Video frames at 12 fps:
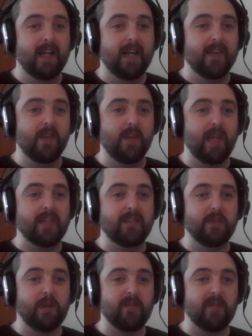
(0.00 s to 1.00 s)
And the
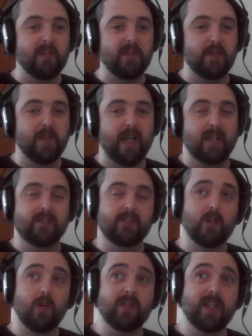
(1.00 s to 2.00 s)
easiest way for me to do that is to
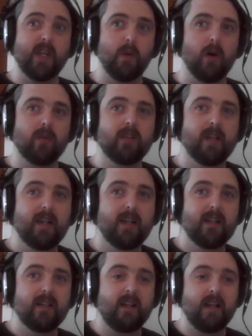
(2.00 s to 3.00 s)
continue on
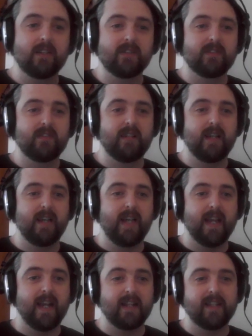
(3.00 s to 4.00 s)
as
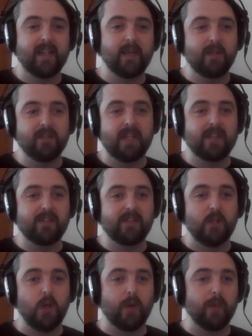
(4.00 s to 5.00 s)
in academia. So that's the
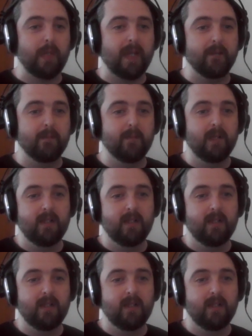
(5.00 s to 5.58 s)
current plan.